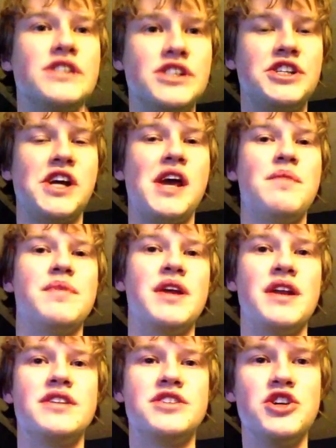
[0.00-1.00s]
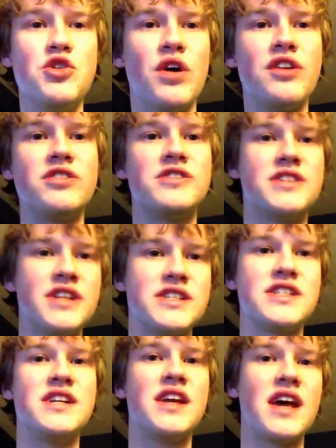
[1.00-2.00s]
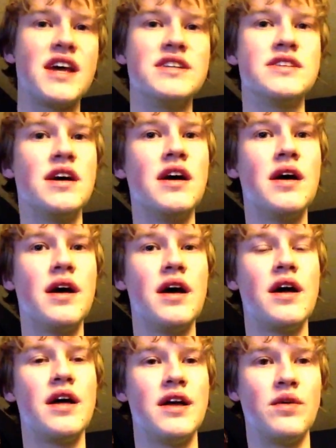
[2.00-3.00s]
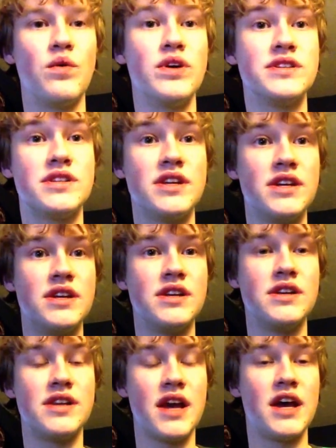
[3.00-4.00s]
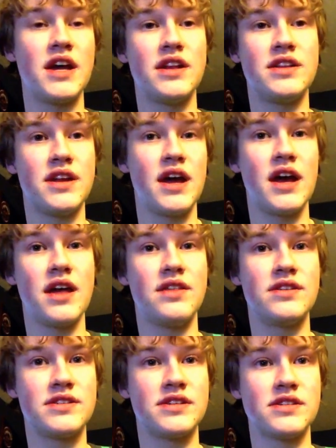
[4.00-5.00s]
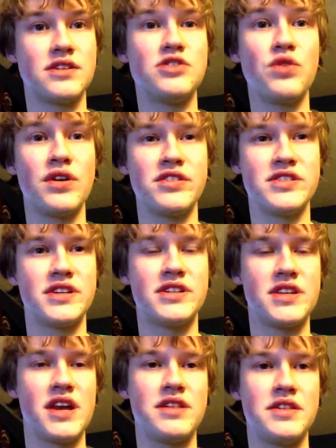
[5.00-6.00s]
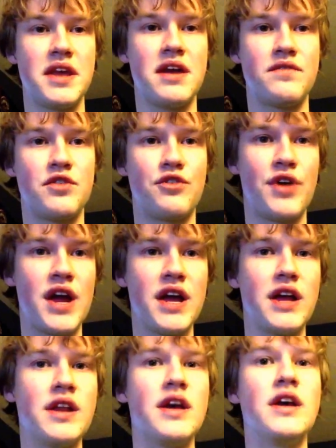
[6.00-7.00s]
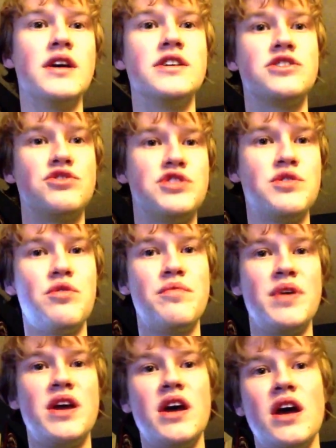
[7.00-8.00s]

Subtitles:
Champion. 260 days was the day today. This is the 268th day of her reign. So she will be